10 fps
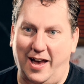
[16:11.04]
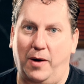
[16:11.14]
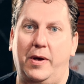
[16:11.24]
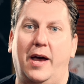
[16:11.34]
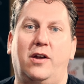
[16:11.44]
Yeah,
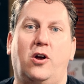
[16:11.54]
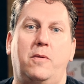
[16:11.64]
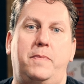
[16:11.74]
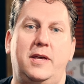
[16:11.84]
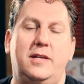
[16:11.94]
we had
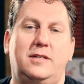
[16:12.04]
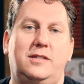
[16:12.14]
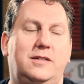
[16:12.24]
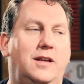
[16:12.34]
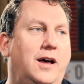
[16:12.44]

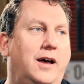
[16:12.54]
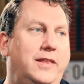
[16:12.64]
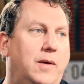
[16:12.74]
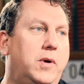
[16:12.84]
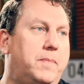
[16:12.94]
herpes, uh,
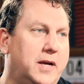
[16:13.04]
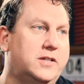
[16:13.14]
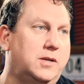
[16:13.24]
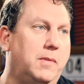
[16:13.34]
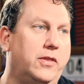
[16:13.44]
and then we
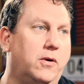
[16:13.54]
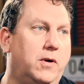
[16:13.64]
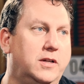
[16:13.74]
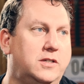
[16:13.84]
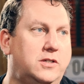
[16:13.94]
picked some other
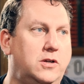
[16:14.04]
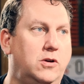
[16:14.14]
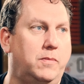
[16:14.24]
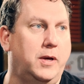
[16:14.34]
ones too.